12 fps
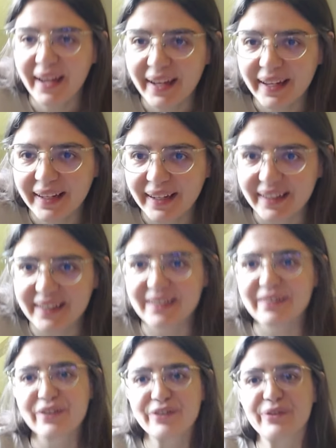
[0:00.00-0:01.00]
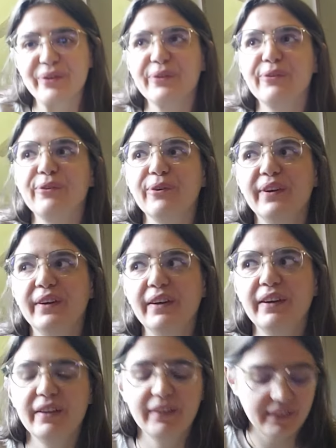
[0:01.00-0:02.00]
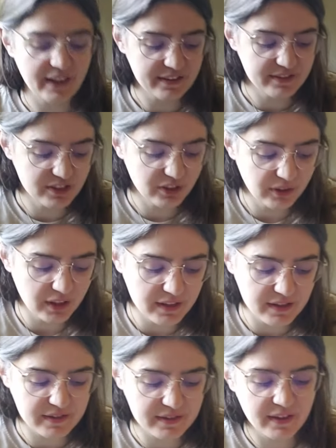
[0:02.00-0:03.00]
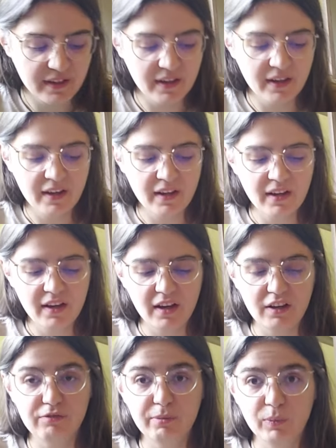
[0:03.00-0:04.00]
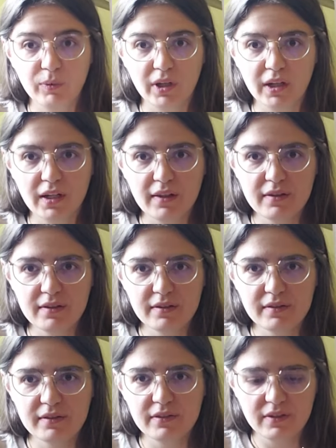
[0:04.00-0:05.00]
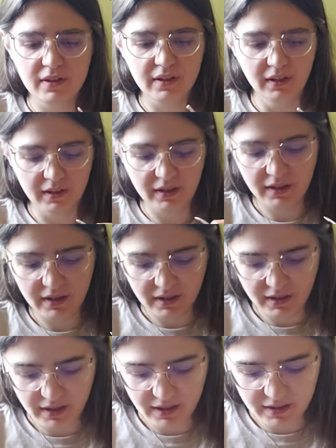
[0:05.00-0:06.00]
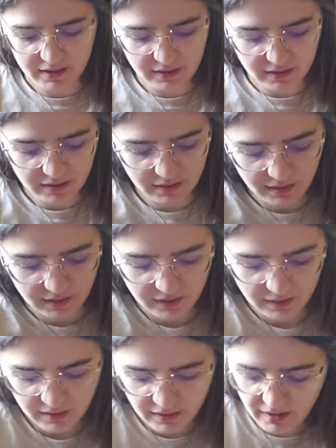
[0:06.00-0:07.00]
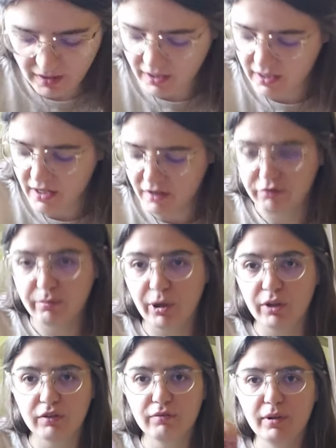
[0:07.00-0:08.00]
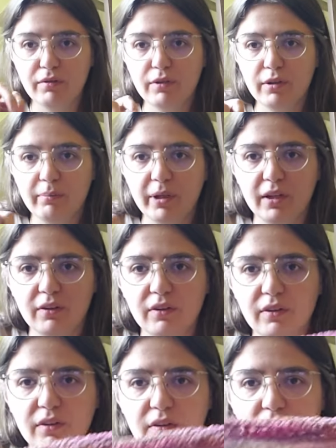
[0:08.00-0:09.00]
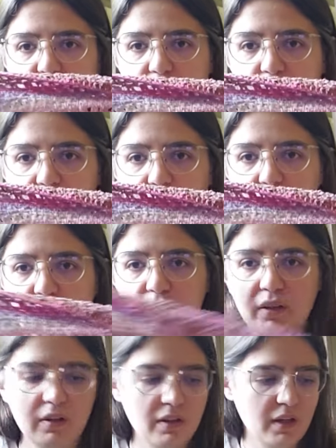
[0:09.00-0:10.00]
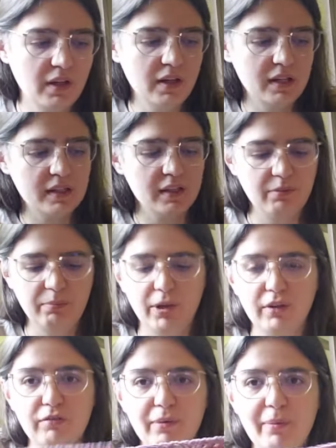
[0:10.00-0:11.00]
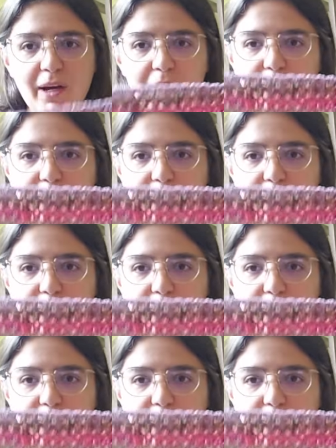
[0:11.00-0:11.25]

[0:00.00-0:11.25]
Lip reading: Hey guys, so the last 2 days I've been working on this, and I have part of my front panel and then part of my back